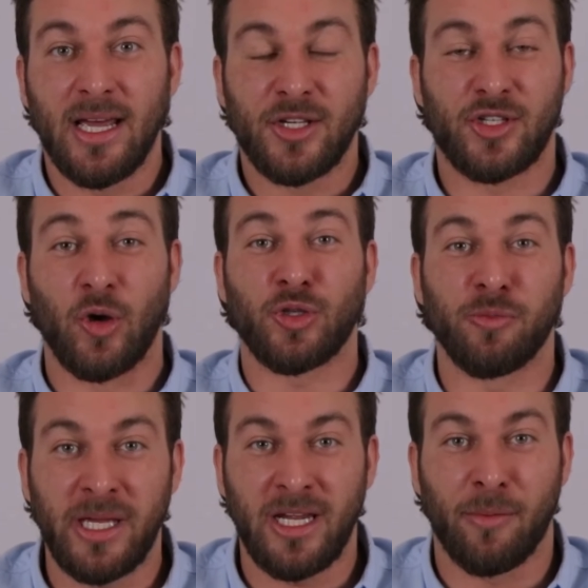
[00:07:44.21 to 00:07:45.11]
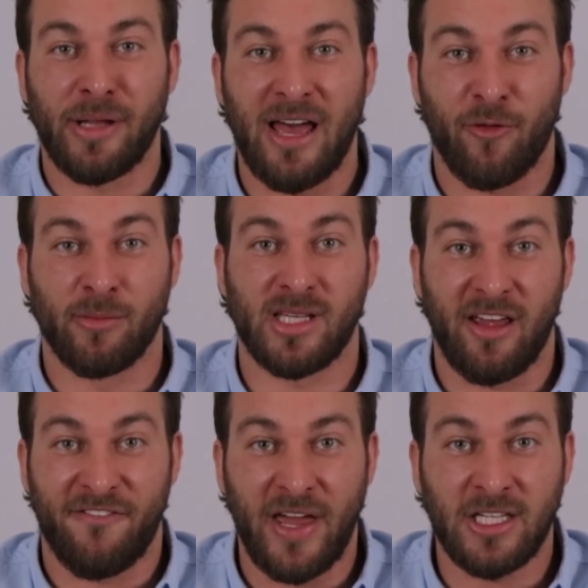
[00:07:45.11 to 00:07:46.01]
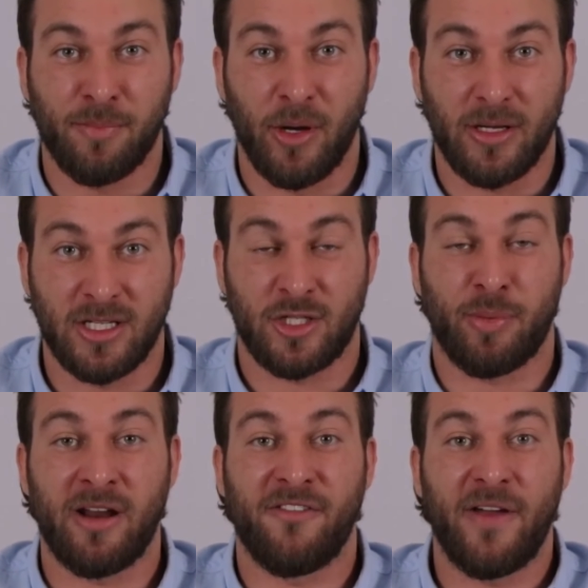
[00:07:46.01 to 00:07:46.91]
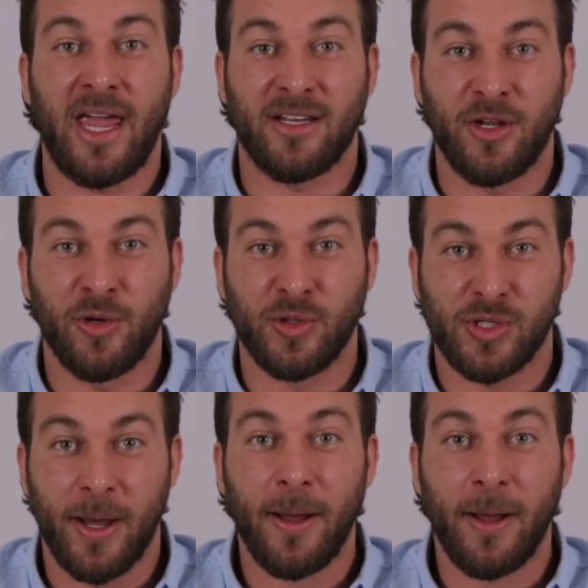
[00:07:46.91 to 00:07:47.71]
social media platforms like Facebook to spread fake news,